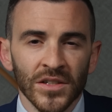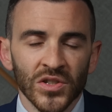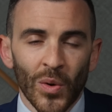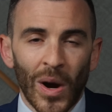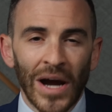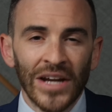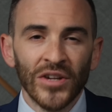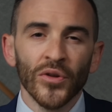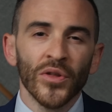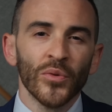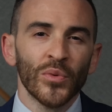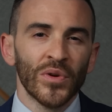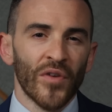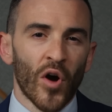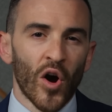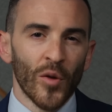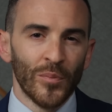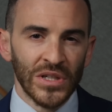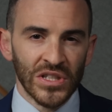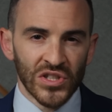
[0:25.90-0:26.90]
So I know that we've
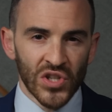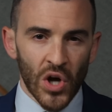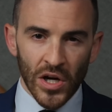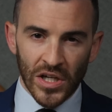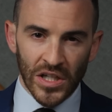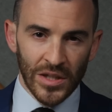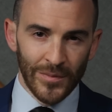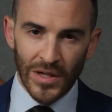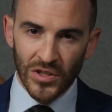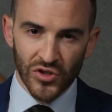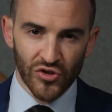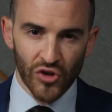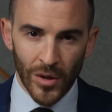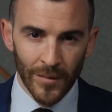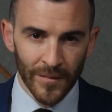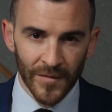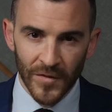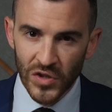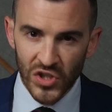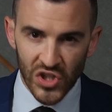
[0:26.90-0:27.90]
all been talking about
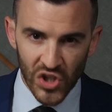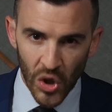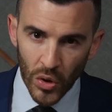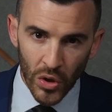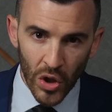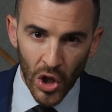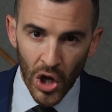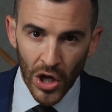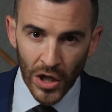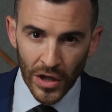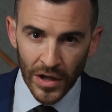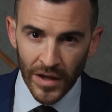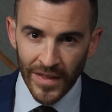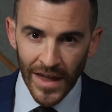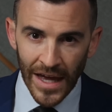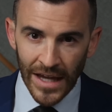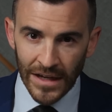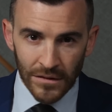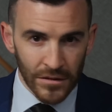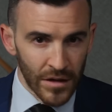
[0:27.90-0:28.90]
Trump for so long
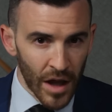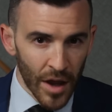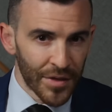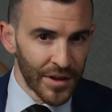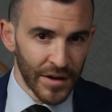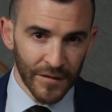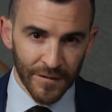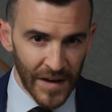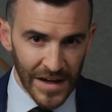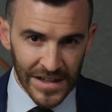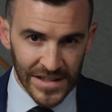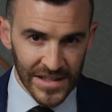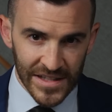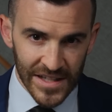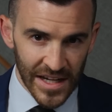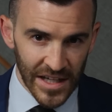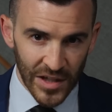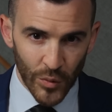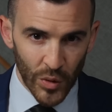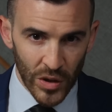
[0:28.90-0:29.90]
that nothing
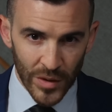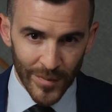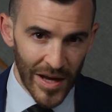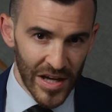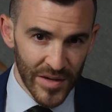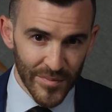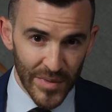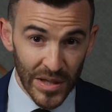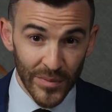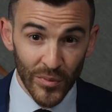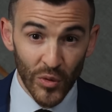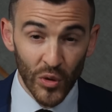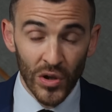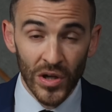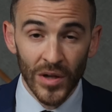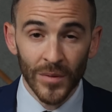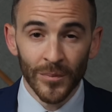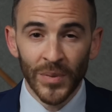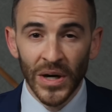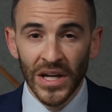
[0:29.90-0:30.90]
fazes anyone about him
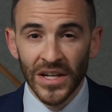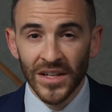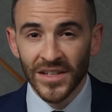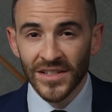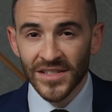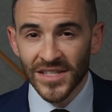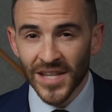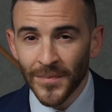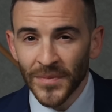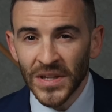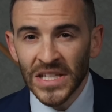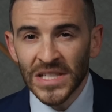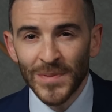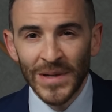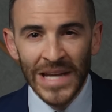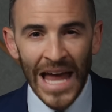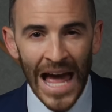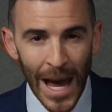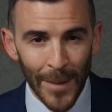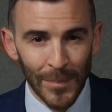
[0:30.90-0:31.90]
anymore, but something's
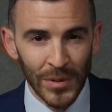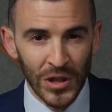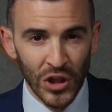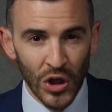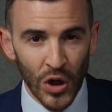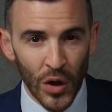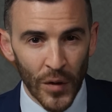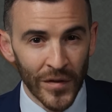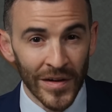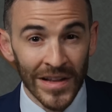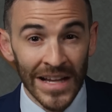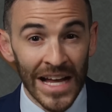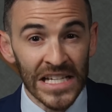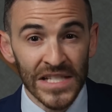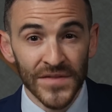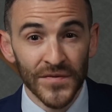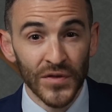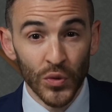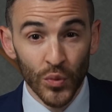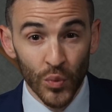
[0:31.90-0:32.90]
been happening over the
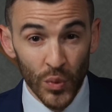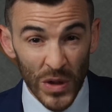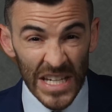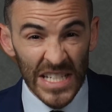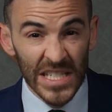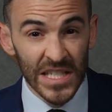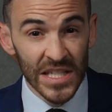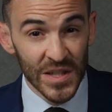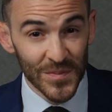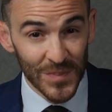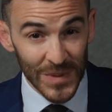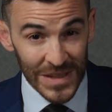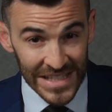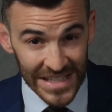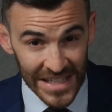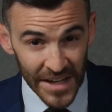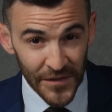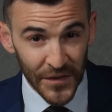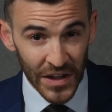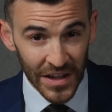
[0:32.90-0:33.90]
last few weeks
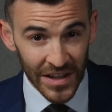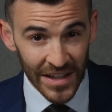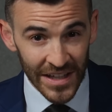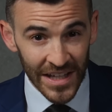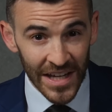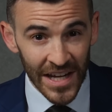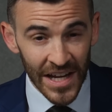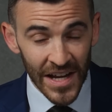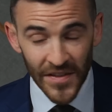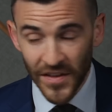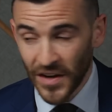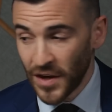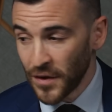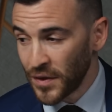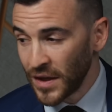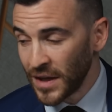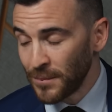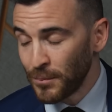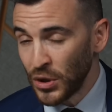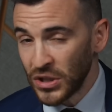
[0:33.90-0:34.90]
specifically that I
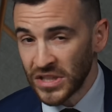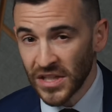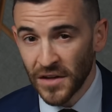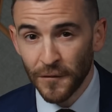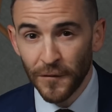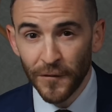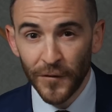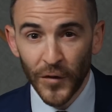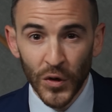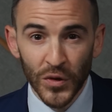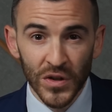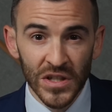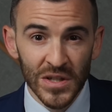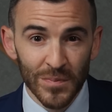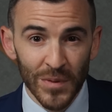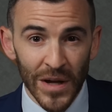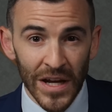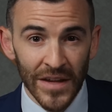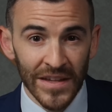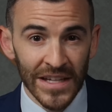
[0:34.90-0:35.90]
think puts on full
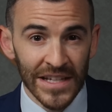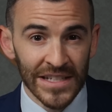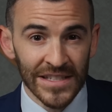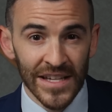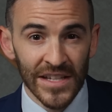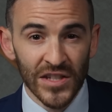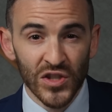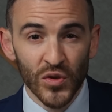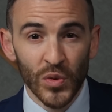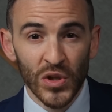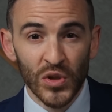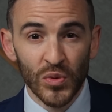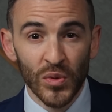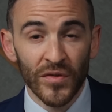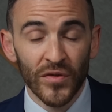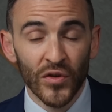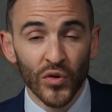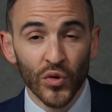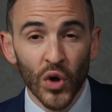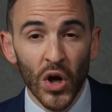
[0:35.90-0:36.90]
display the extent to which
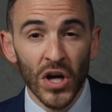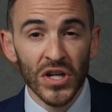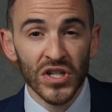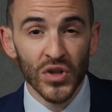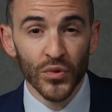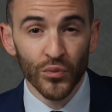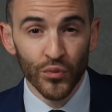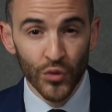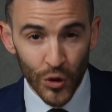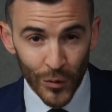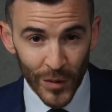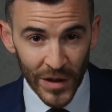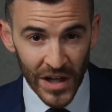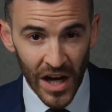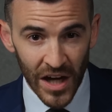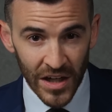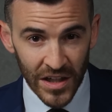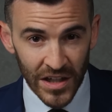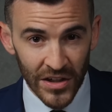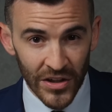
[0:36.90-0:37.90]
we've crossed the
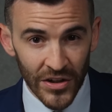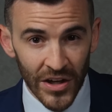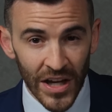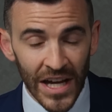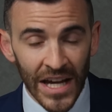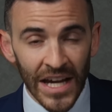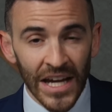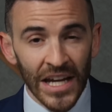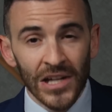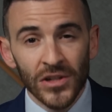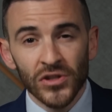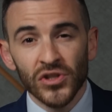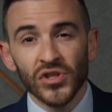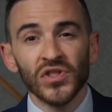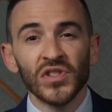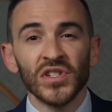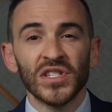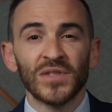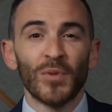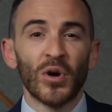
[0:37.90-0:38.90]
Rubicon here. Here's
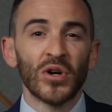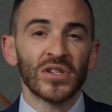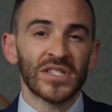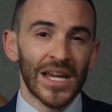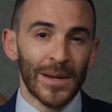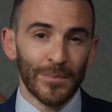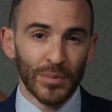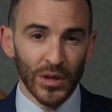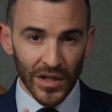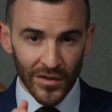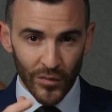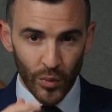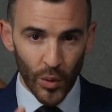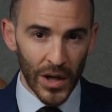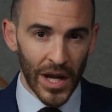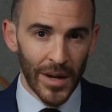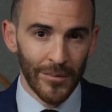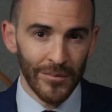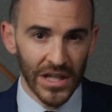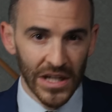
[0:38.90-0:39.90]
just a small sampling of
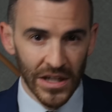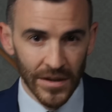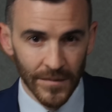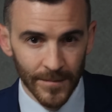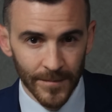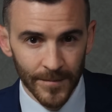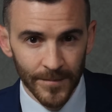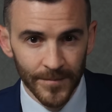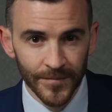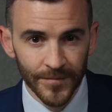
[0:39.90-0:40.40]
what I mean.